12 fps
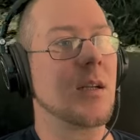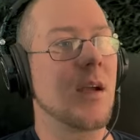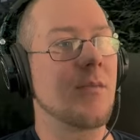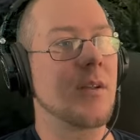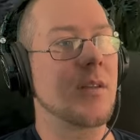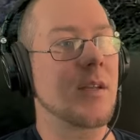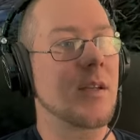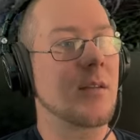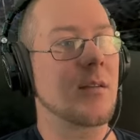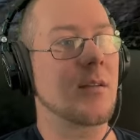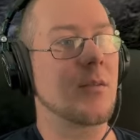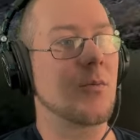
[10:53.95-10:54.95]

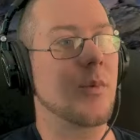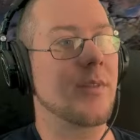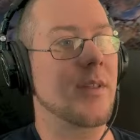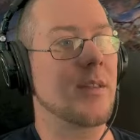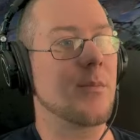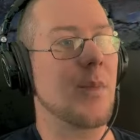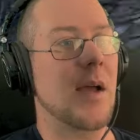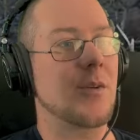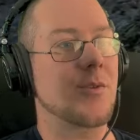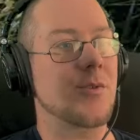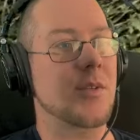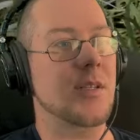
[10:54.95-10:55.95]
everything within the
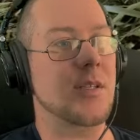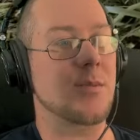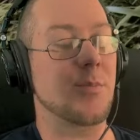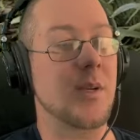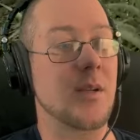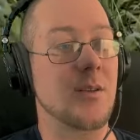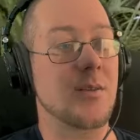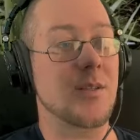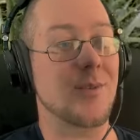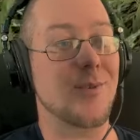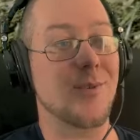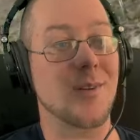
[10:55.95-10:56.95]
boundary disappears, so
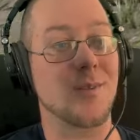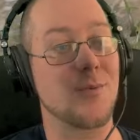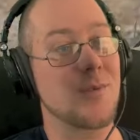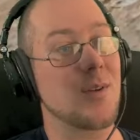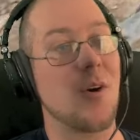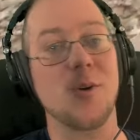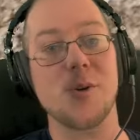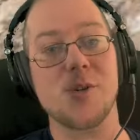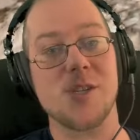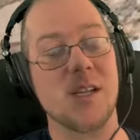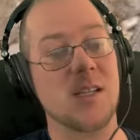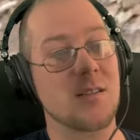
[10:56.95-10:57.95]
you can lose all your
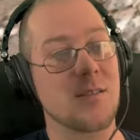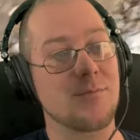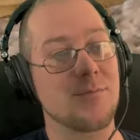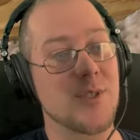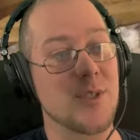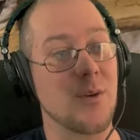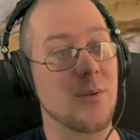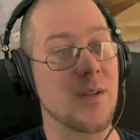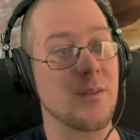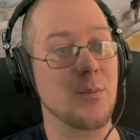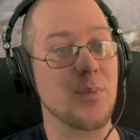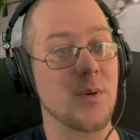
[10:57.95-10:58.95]
shit. So
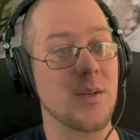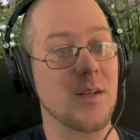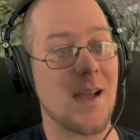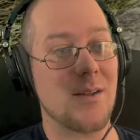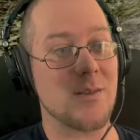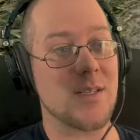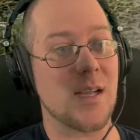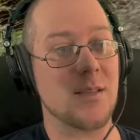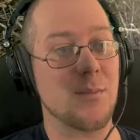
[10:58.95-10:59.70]
either put it outside the